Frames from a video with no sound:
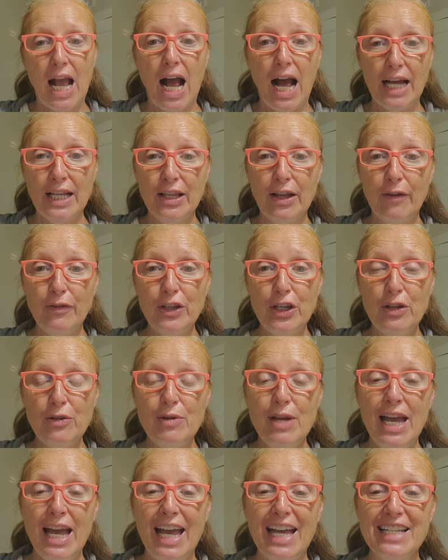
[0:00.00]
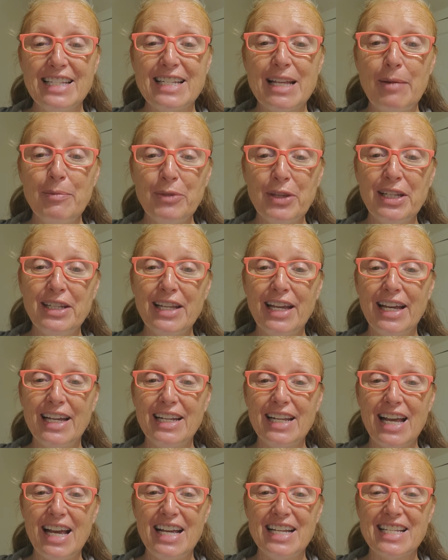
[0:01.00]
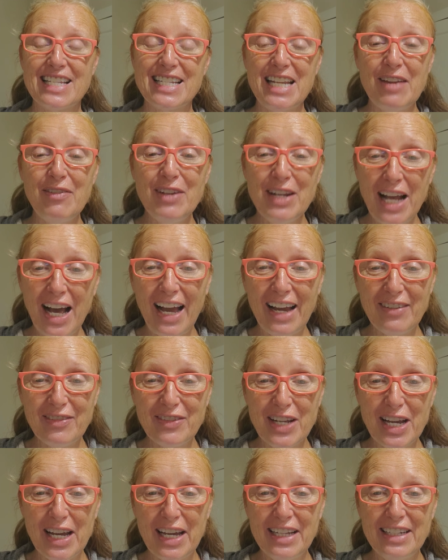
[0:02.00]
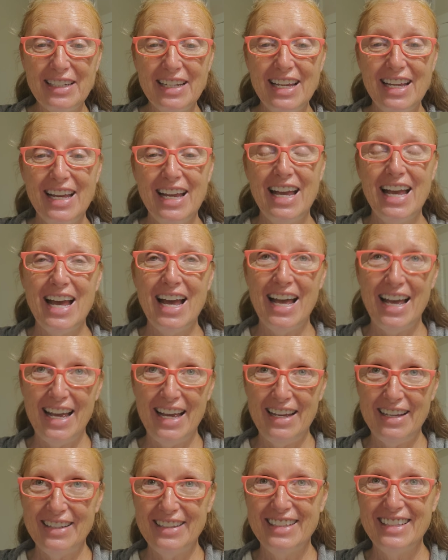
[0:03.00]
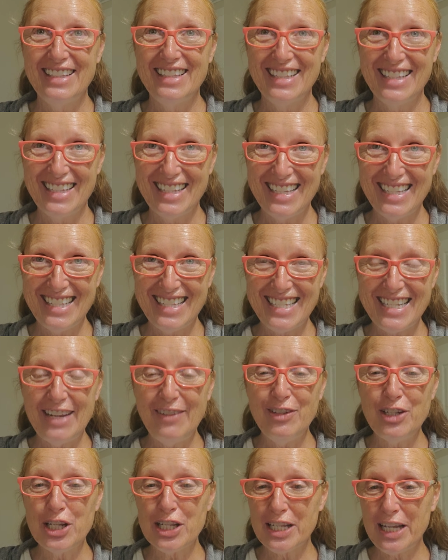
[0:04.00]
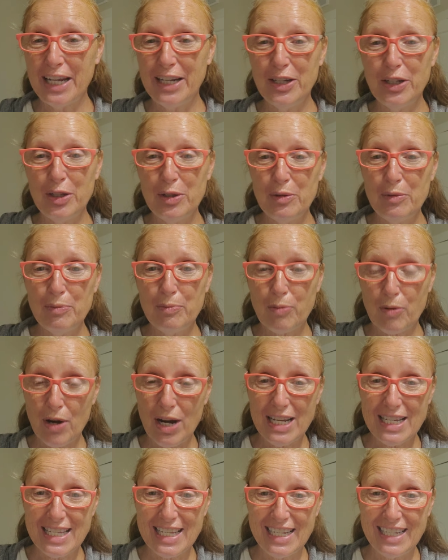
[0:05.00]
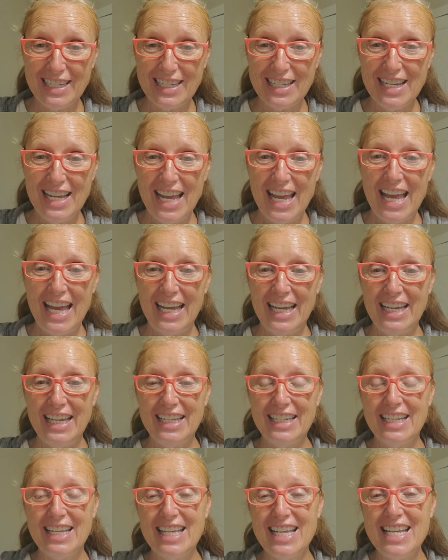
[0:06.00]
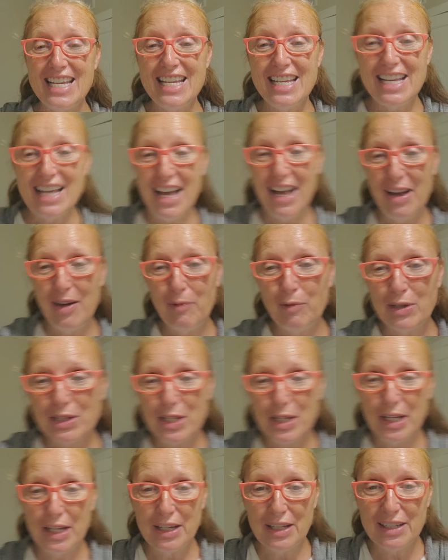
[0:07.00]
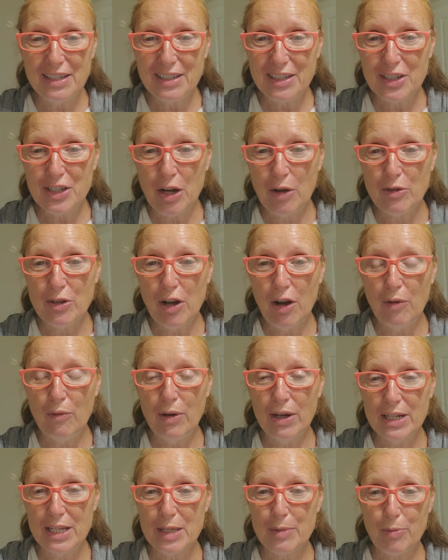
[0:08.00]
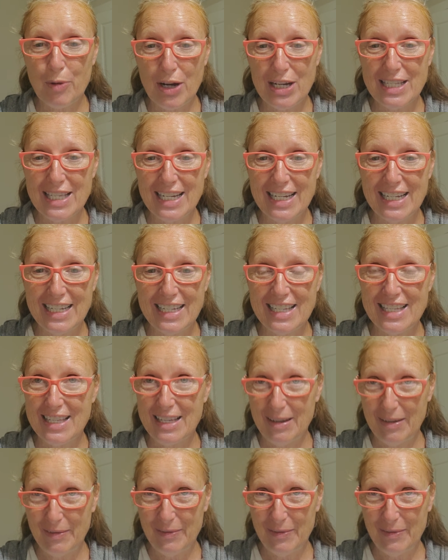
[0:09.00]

I love you. And something that uh, Steve and I have done, uh, Steve just got a new present and he uh, wants to show y'all what his present is.